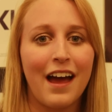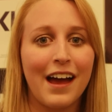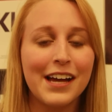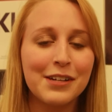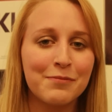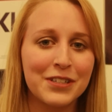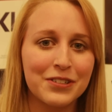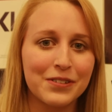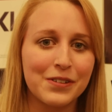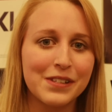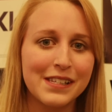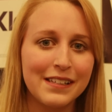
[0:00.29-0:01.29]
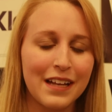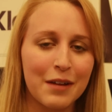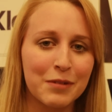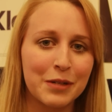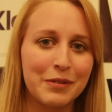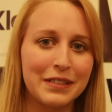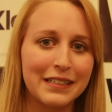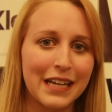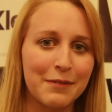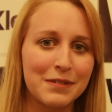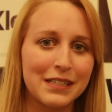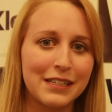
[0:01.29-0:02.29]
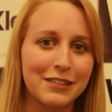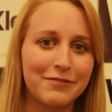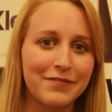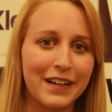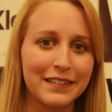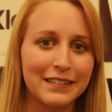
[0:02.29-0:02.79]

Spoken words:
Hi, I'm Rachel Olson. I'm a community captain here in Fond du